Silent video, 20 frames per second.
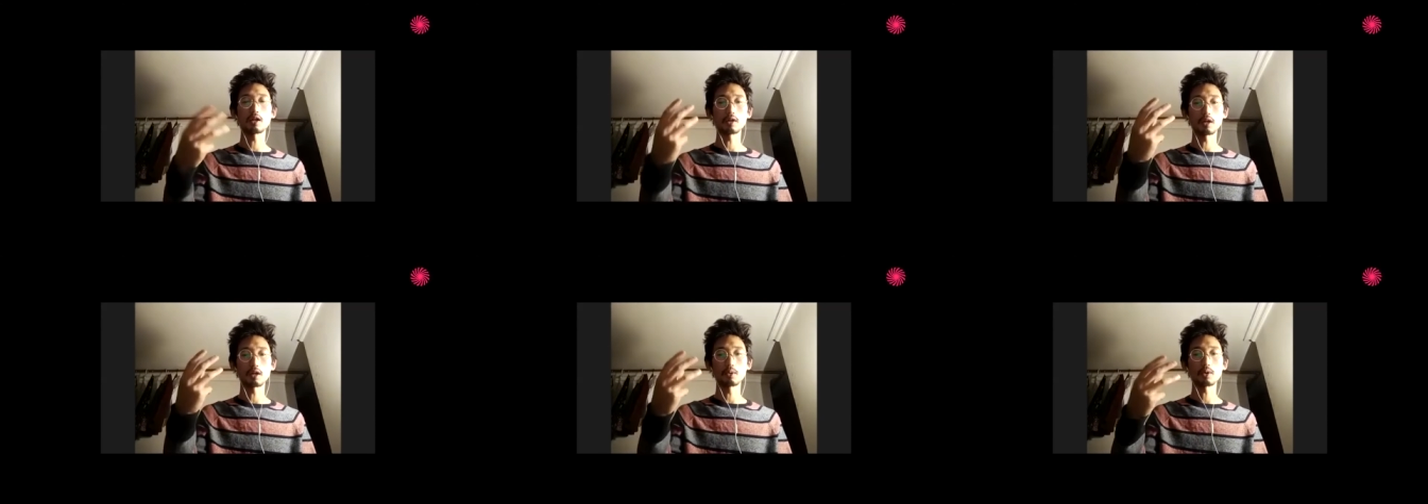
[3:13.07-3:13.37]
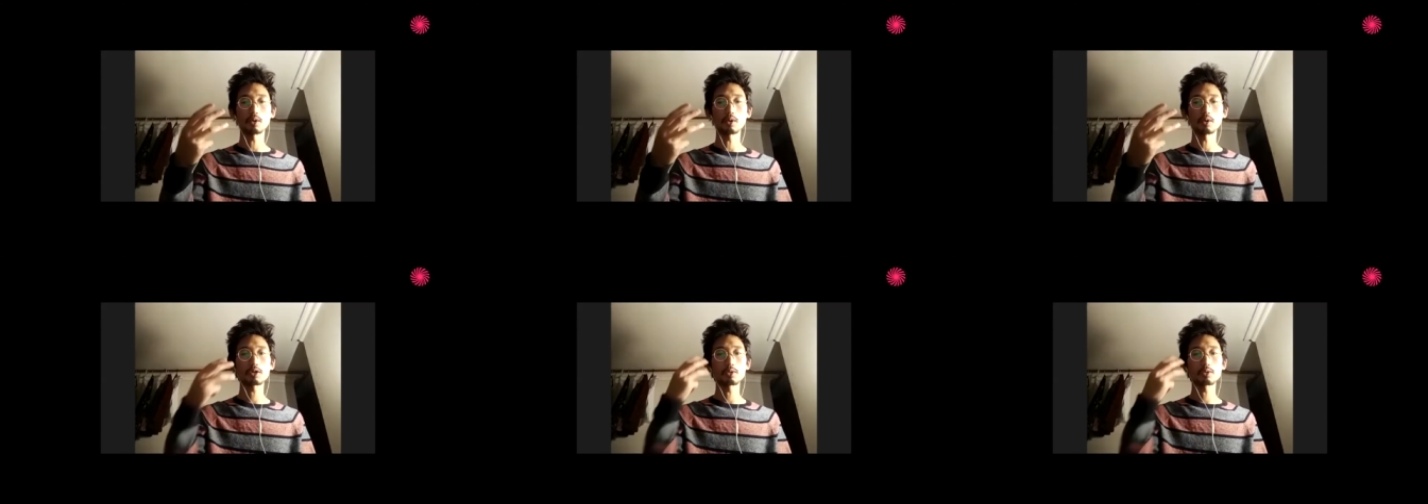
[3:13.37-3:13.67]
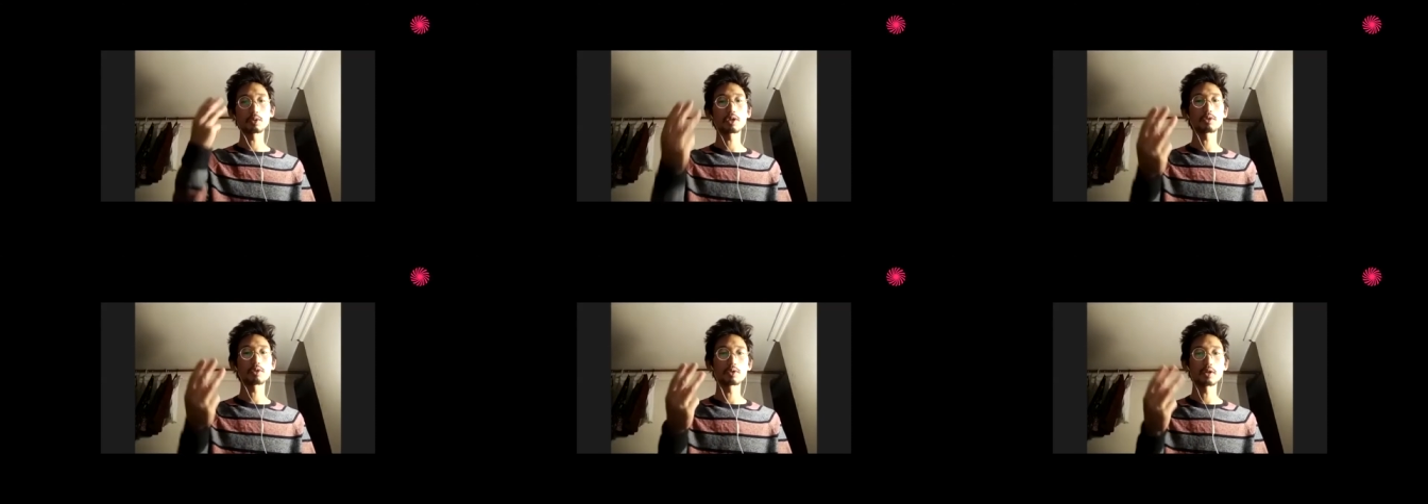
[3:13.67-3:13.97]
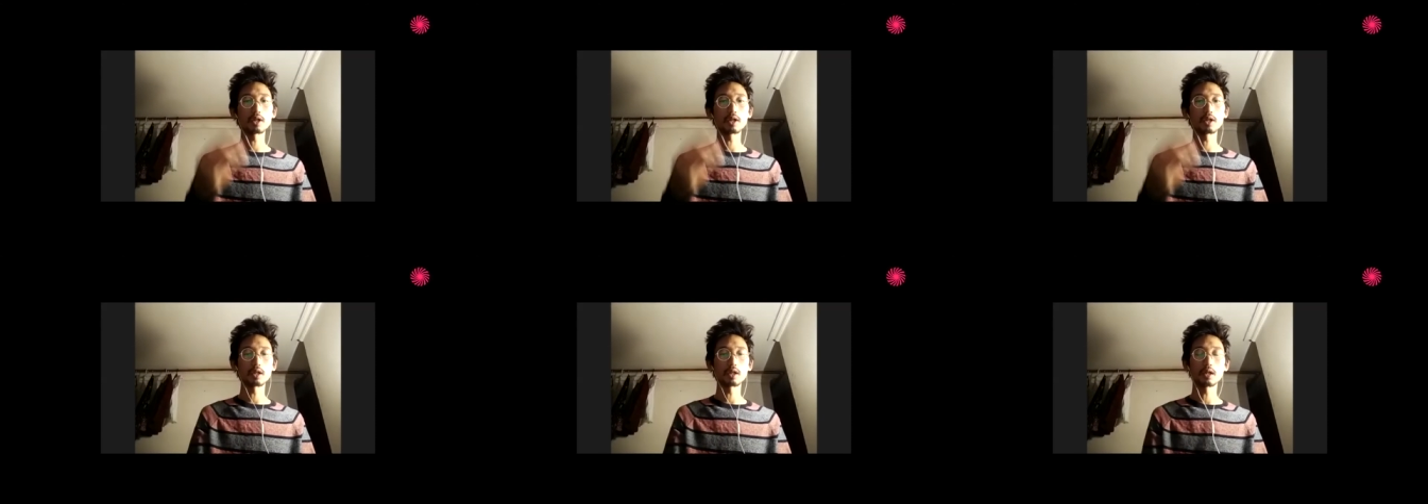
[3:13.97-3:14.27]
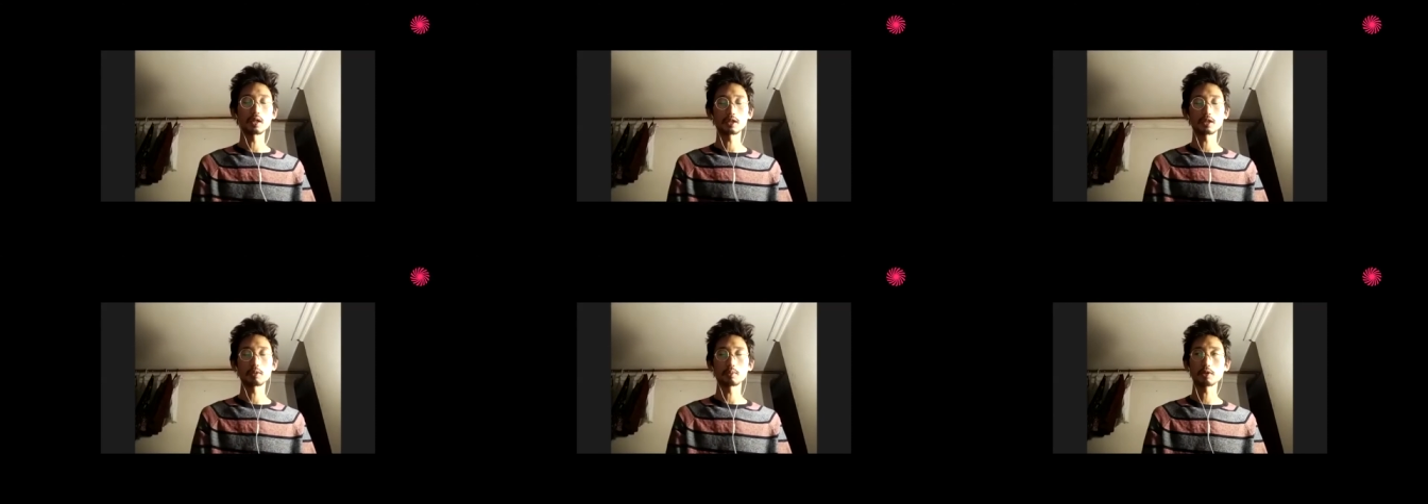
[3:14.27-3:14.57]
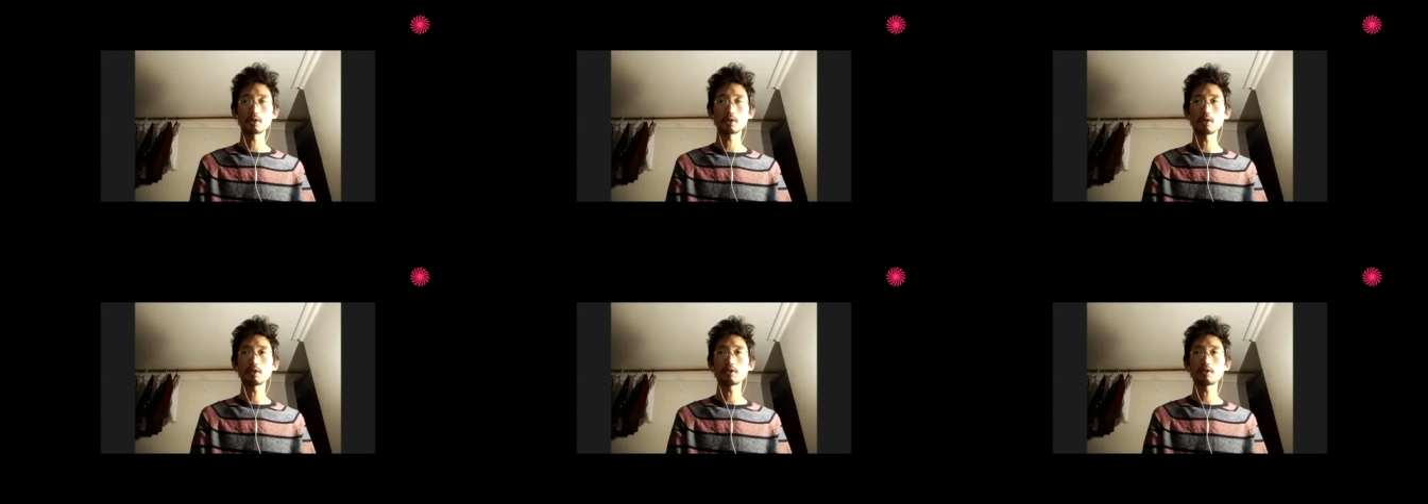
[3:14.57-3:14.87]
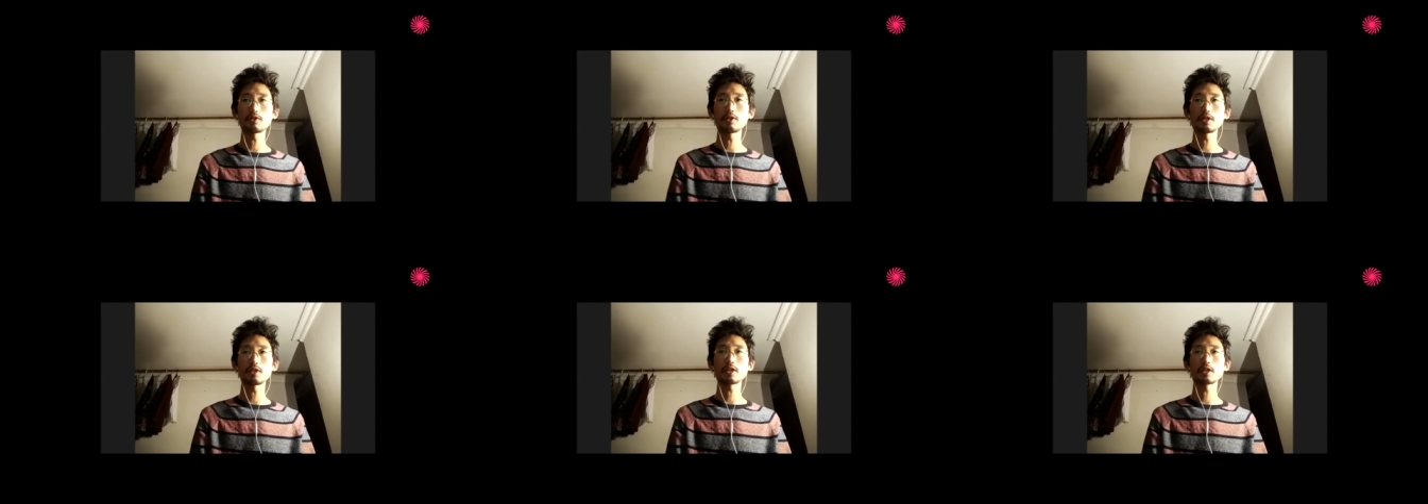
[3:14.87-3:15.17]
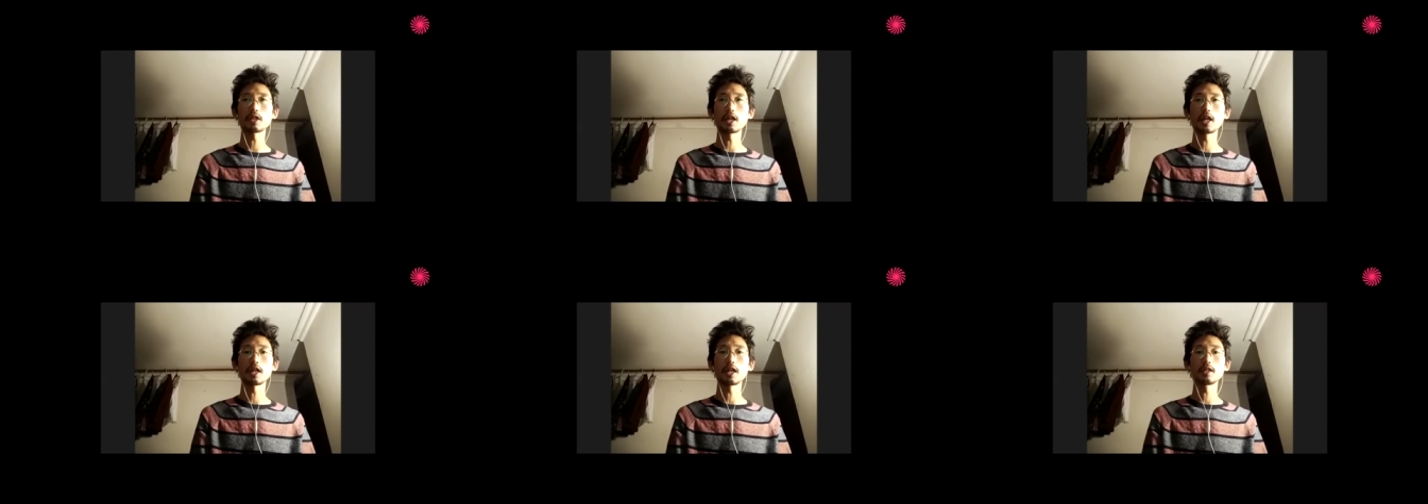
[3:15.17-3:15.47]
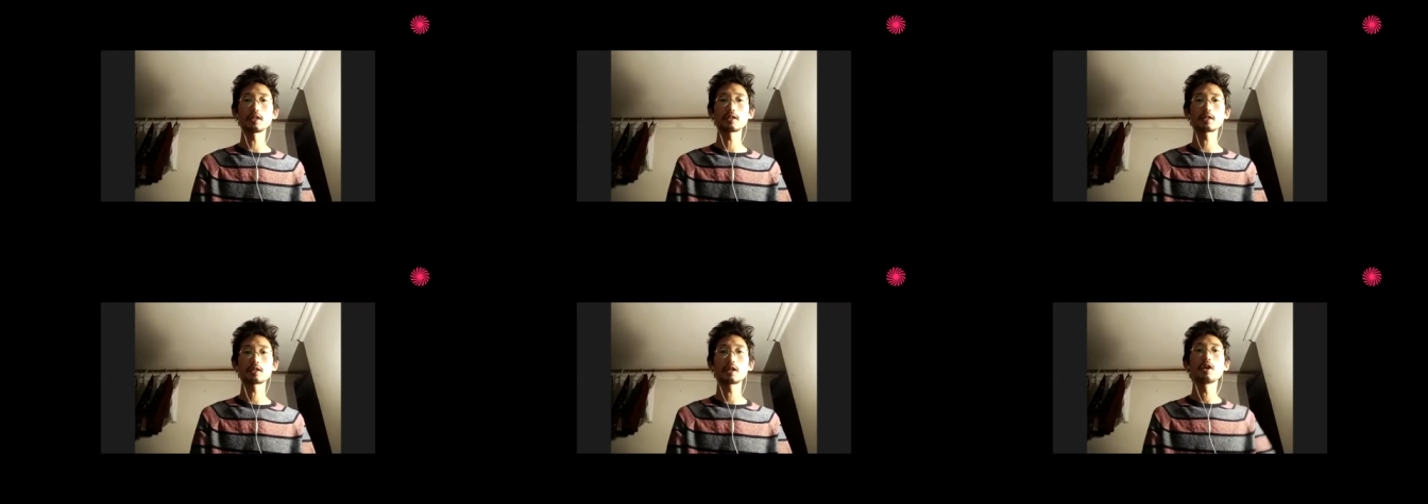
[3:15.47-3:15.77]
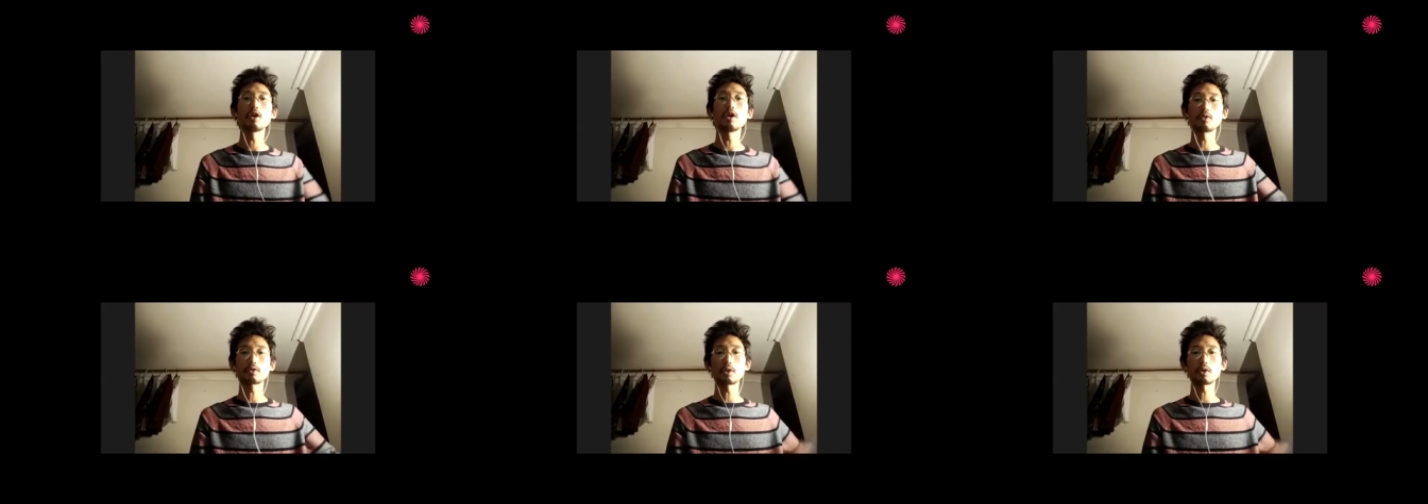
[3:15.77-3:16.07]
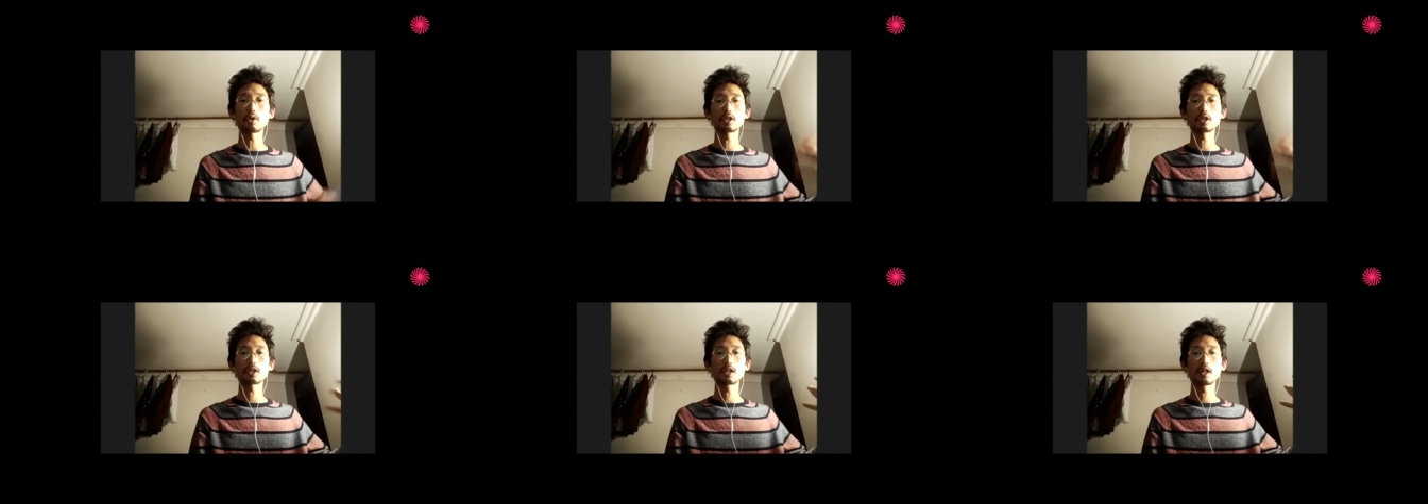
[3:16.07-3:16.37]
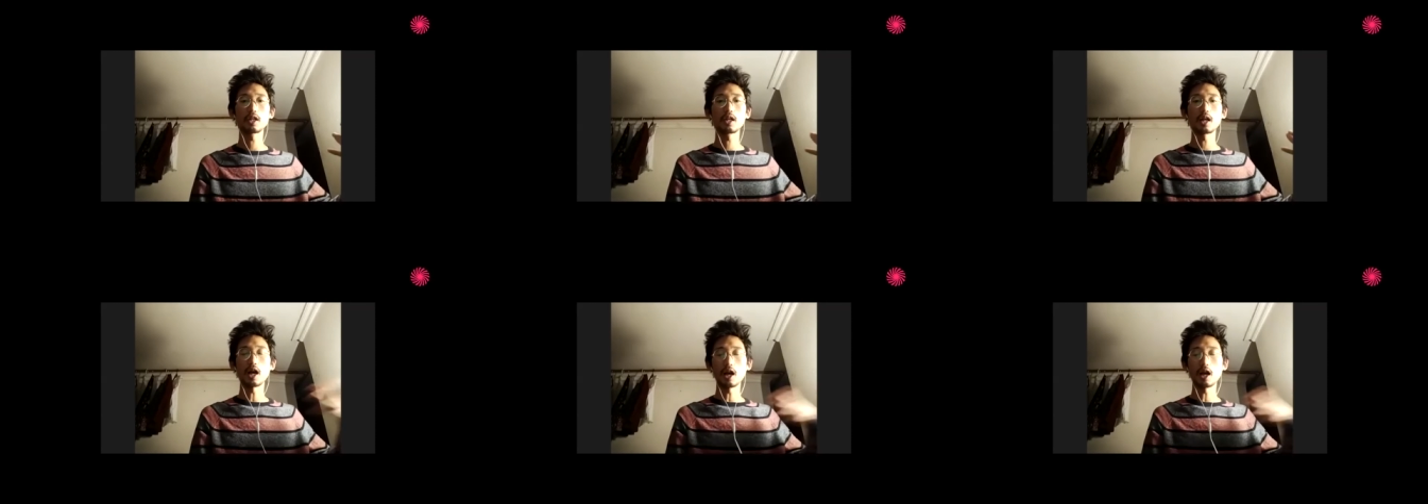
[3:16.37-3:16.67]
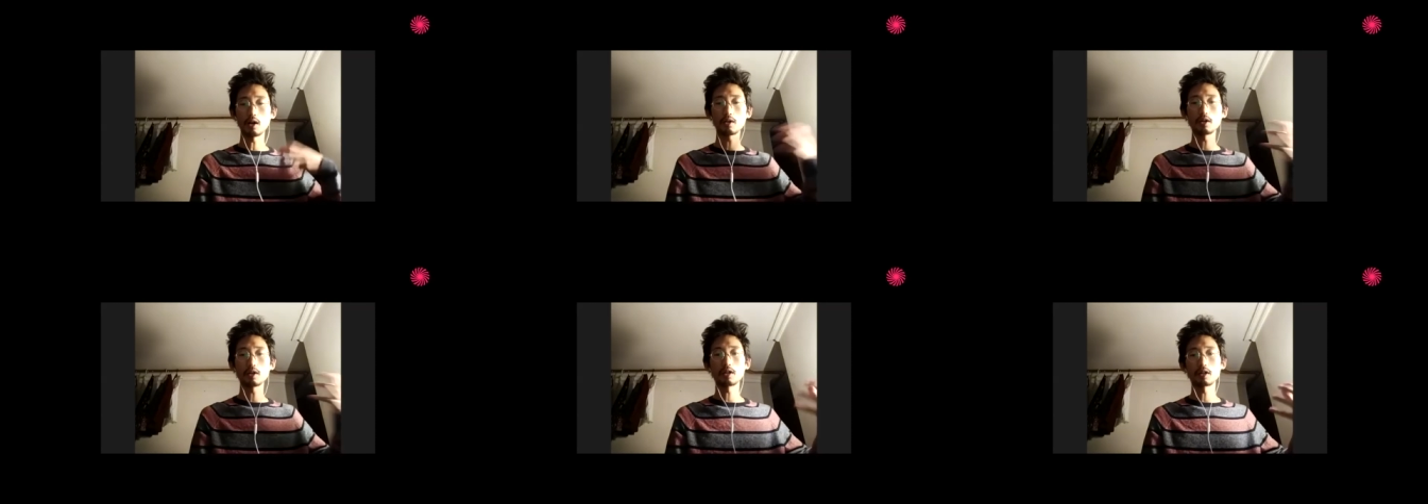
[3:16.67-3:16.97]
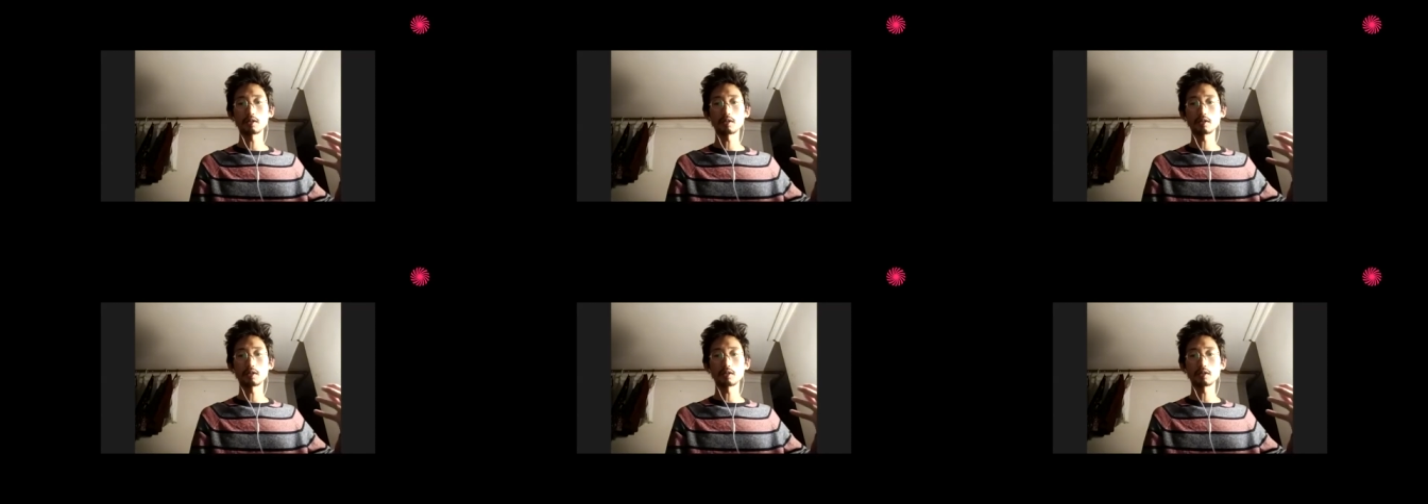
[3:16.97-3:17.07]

I worked with three uh, cinematographers, and of course our